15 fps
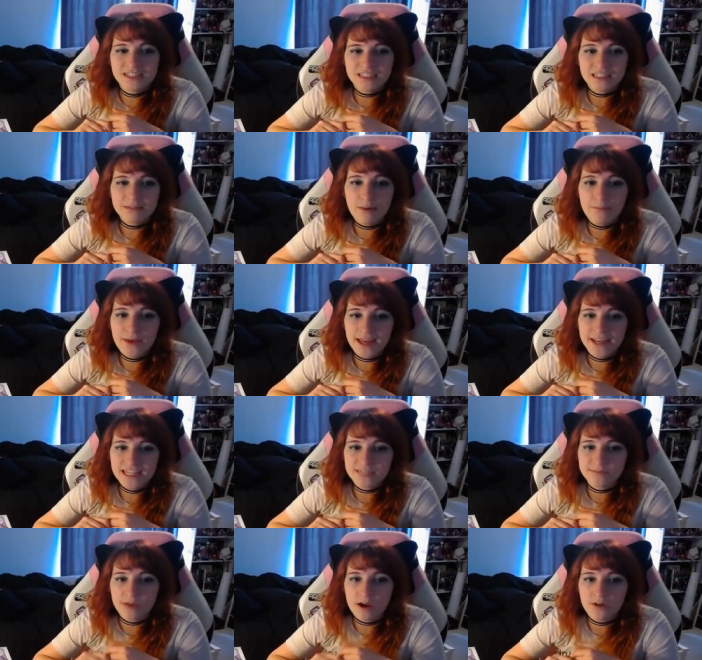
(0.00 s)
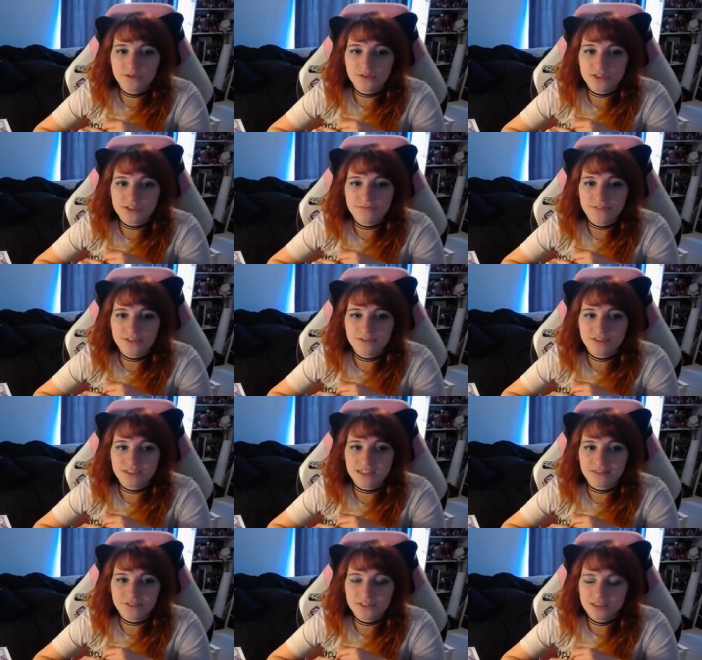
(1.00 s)
Think about Penny's mouth just feels
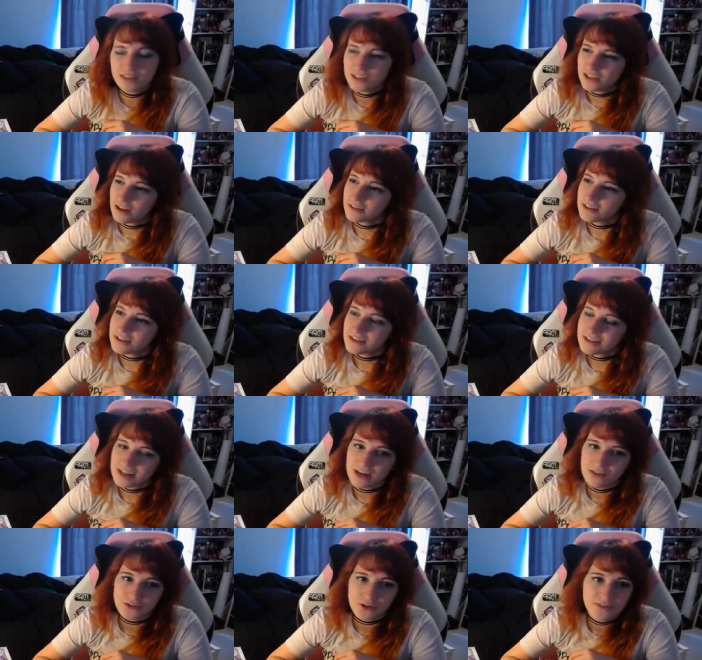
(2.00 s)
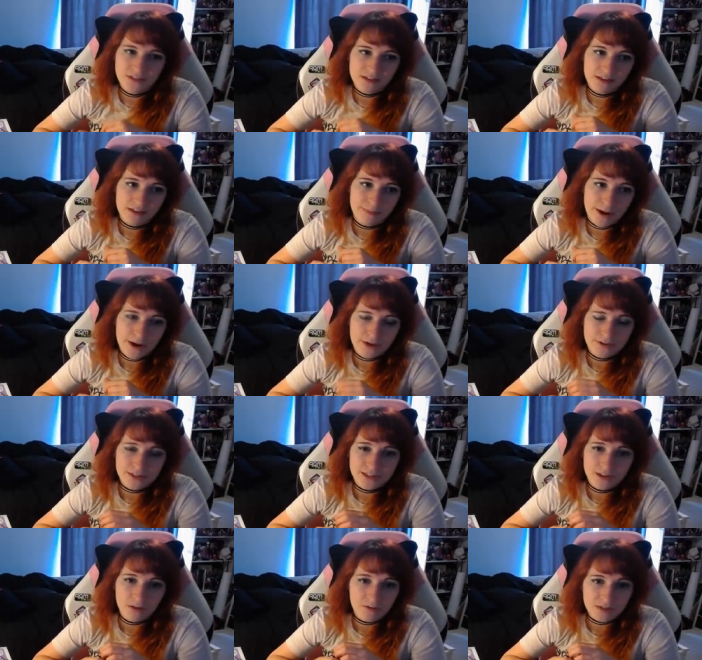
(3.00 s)
different than the others, and I don't know if it's something about how
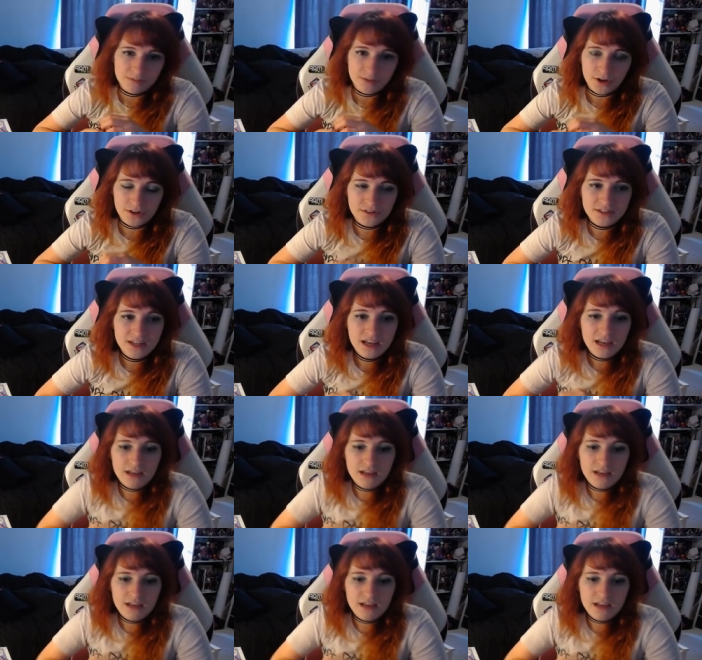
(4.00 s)
it's always posed.